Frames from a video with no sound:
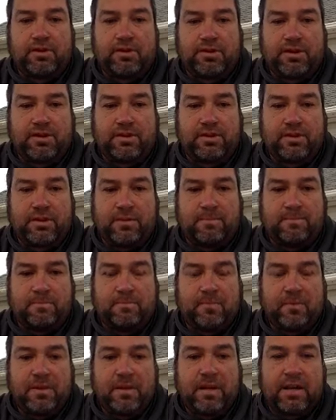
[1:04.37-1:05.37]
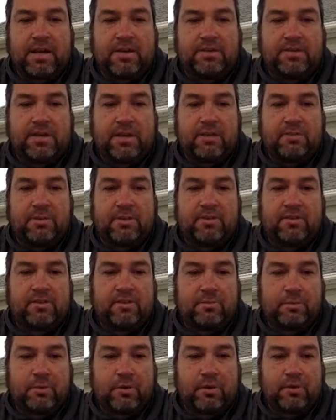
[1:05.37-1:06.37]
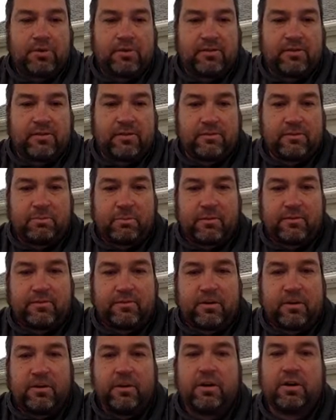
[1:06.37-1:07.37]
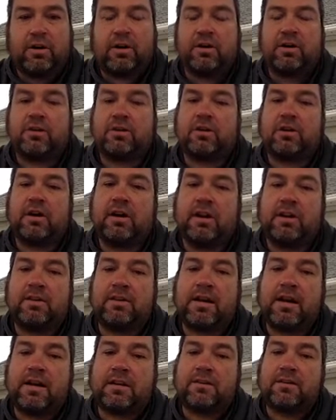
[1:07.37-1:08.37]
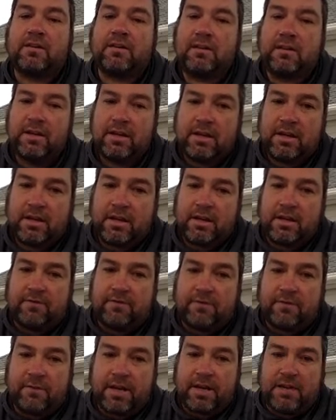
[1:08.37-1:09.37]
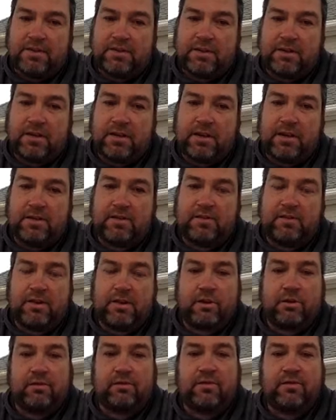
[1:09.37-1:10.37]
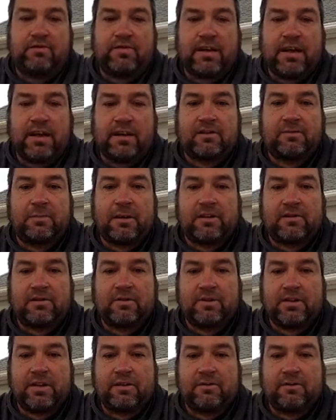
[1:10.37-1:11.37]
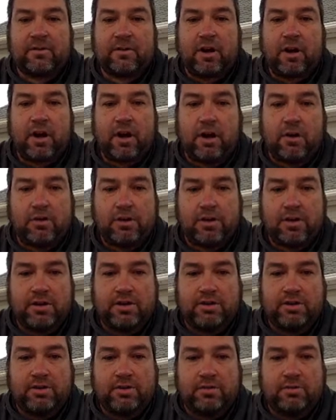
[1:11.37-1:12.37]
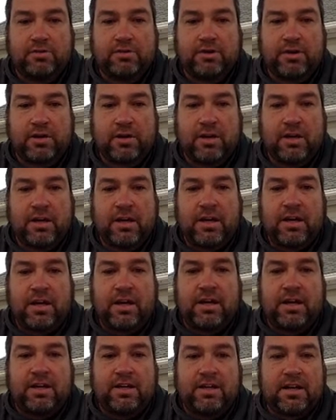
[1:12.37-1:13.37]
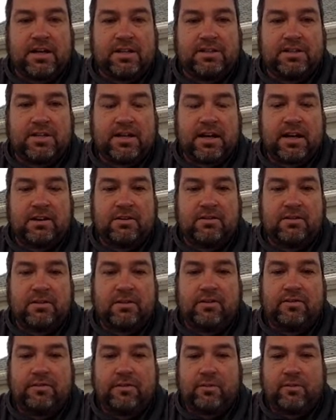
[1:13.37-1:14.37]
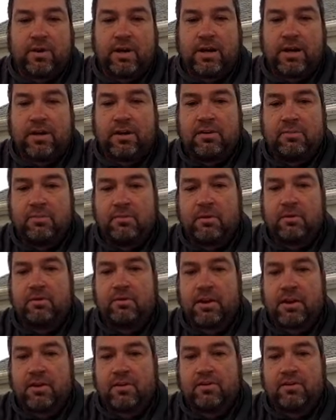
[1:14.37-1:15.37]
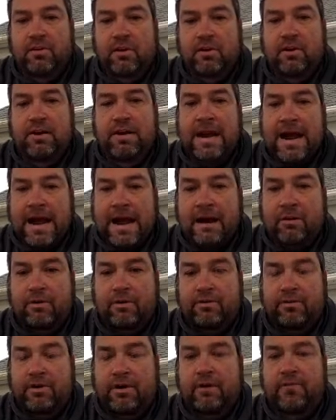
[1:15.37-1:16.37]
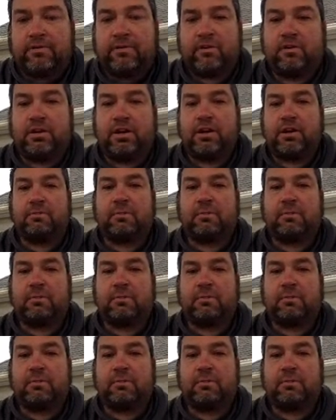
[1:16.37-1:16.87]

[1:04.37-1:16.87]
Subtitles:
system, and Jeremy's support system's preferred contact information is the use of text messaging for all issues. And it does say to avoid between certain hours of, so you need